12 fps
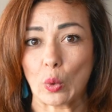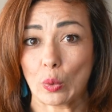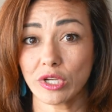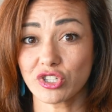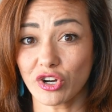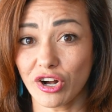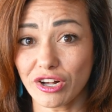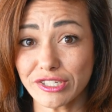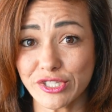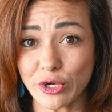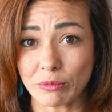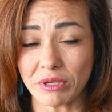which
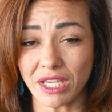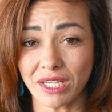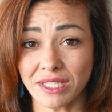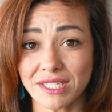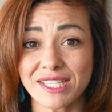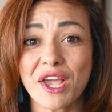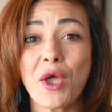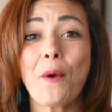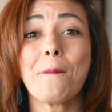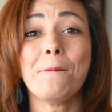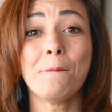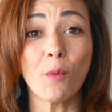also means
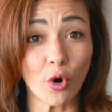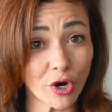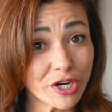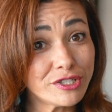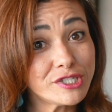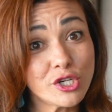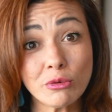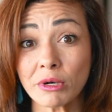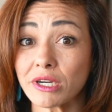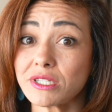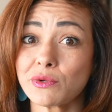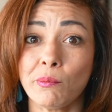more
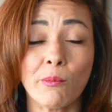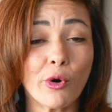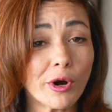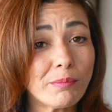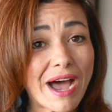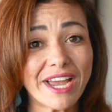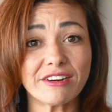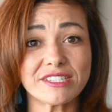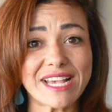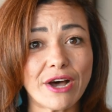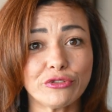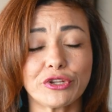consumers, more buyers
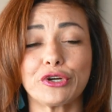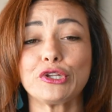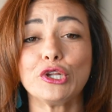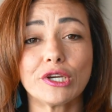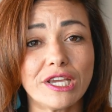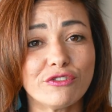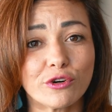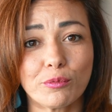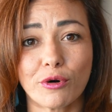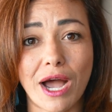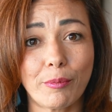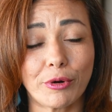out there looking for
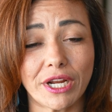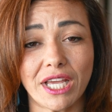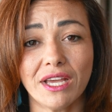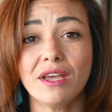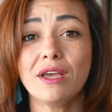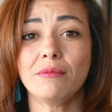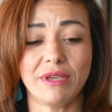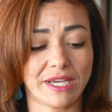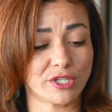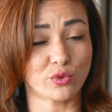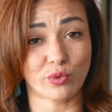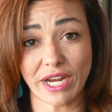property
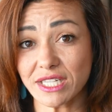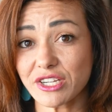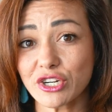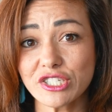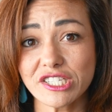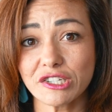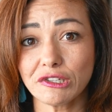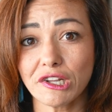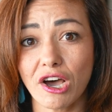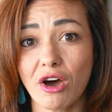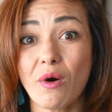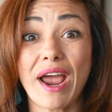because rates are still
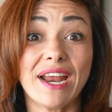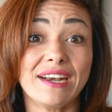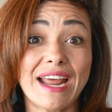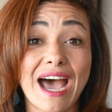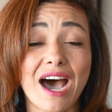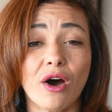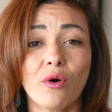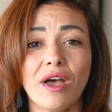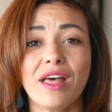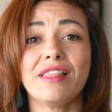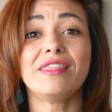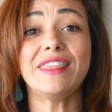low and now
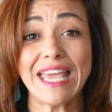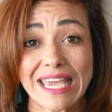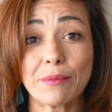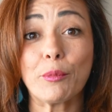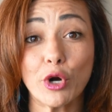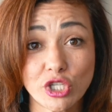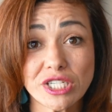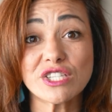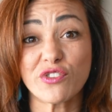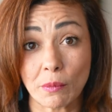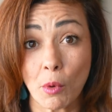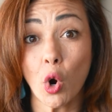they can purchase
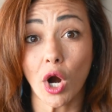for more.